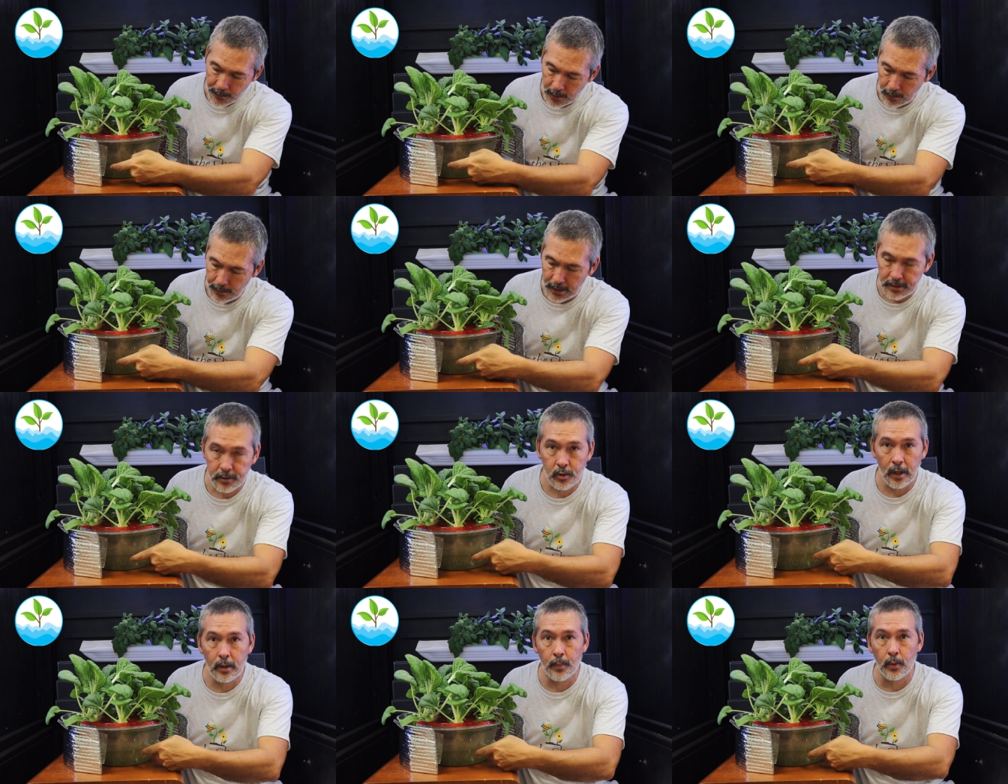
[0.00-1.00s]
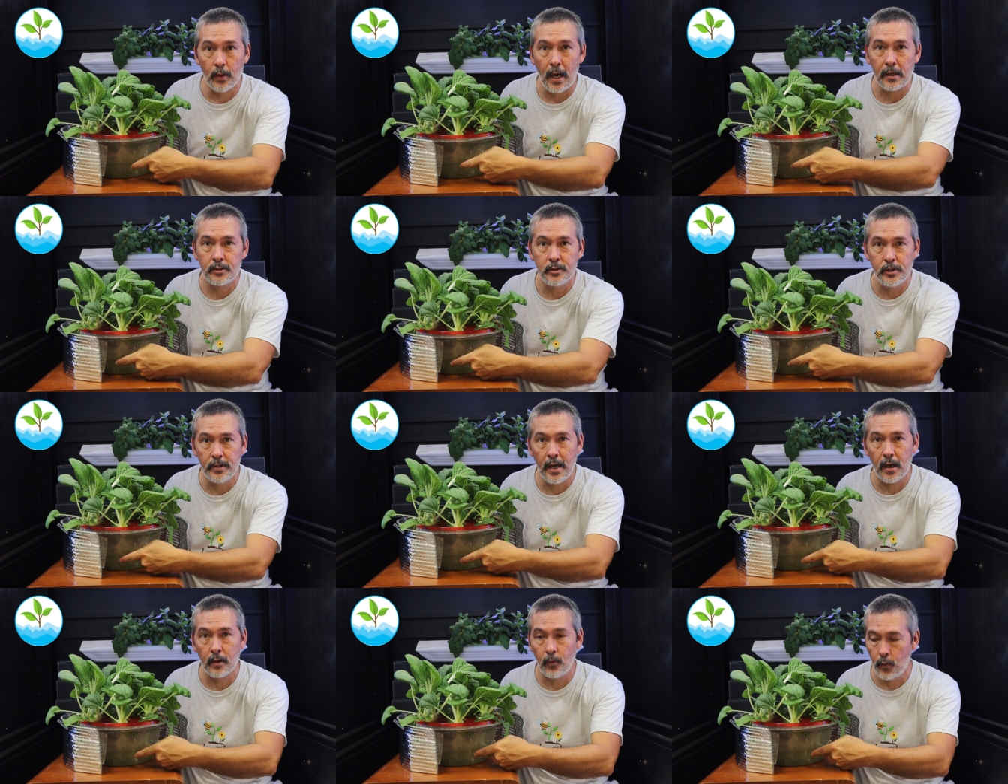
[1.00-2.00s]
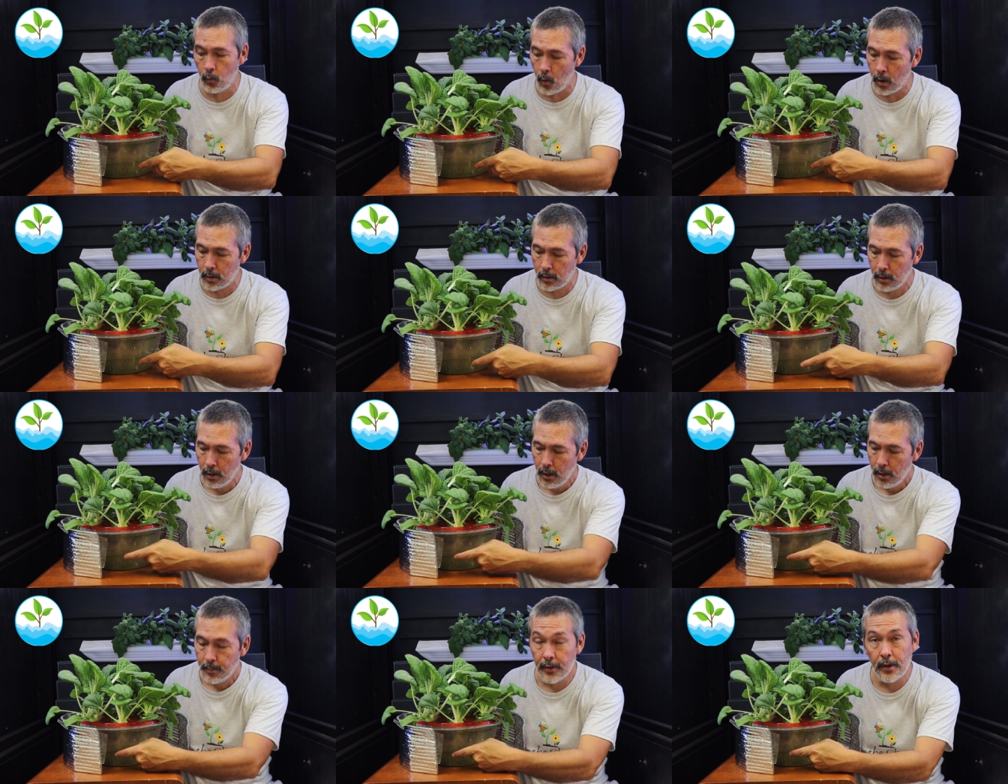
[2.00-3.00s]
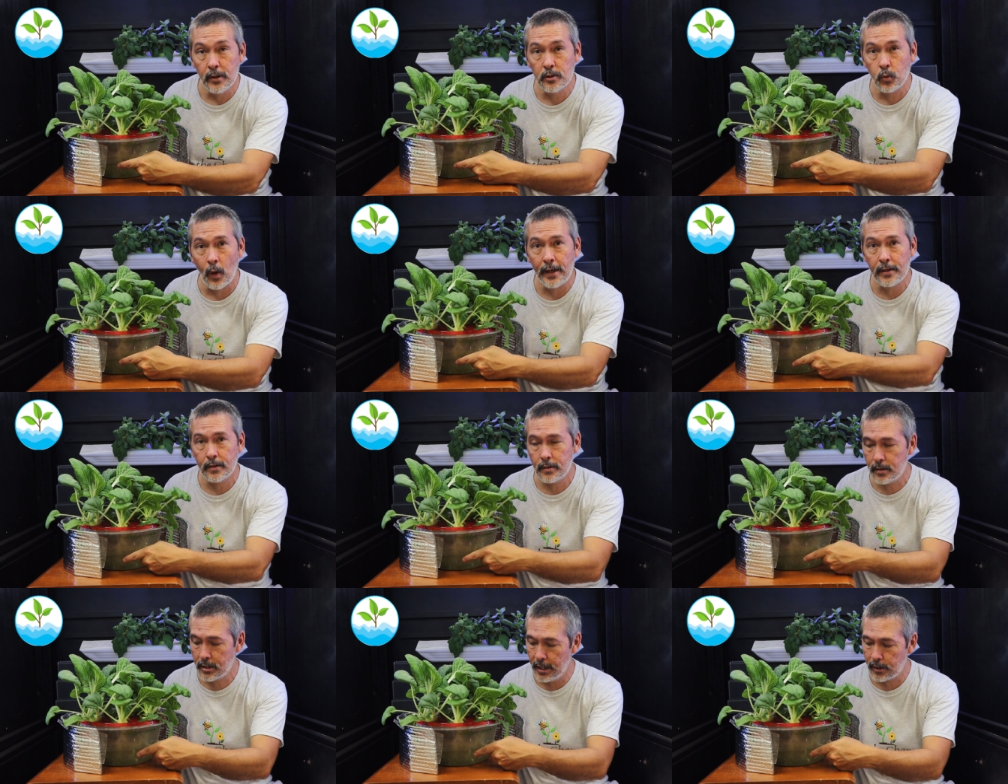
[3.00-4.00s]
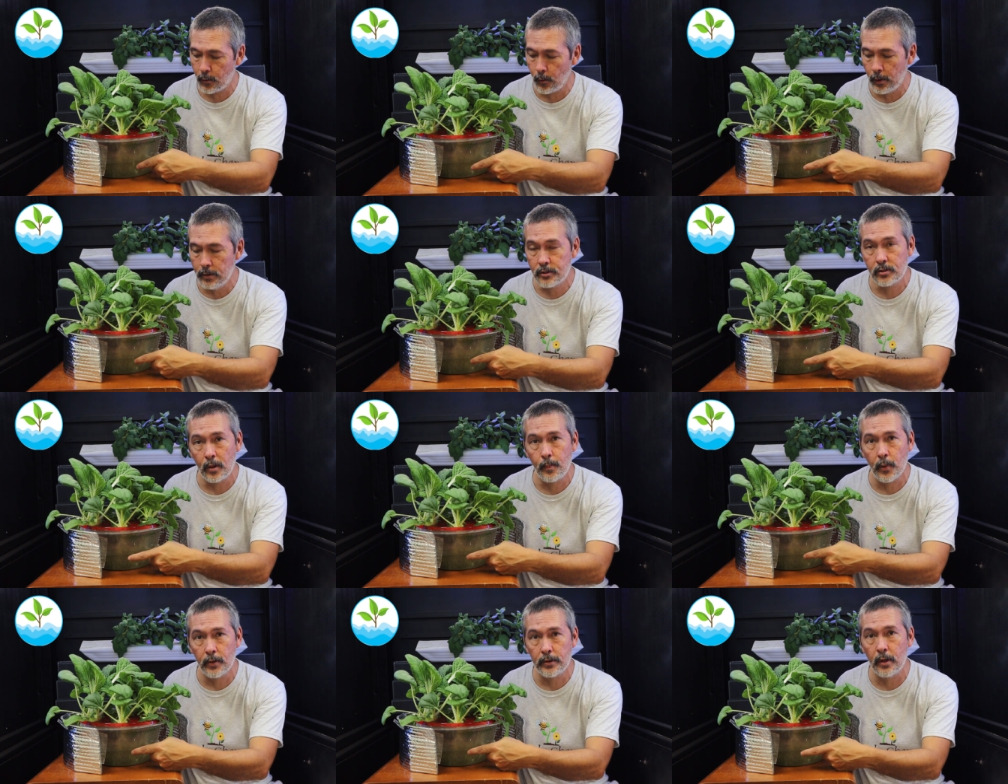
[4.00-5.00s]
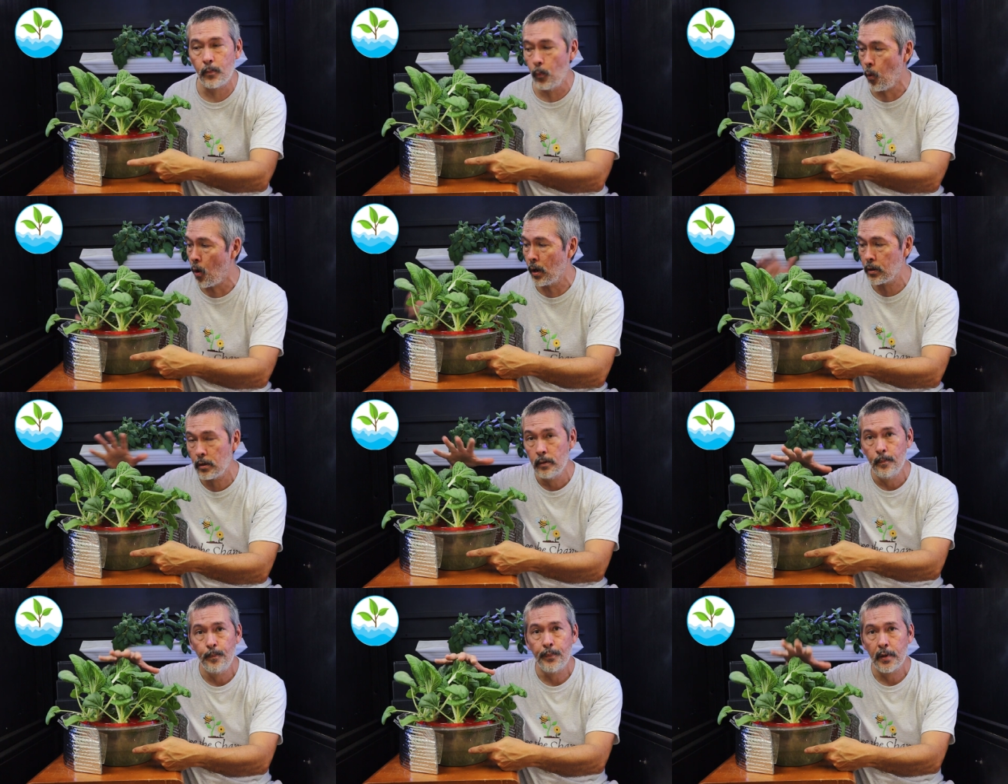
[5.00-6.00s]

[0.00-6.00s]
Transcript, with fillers: You know, this is trying to pull oxygen out of the water, but those white thick roots are pulling up water,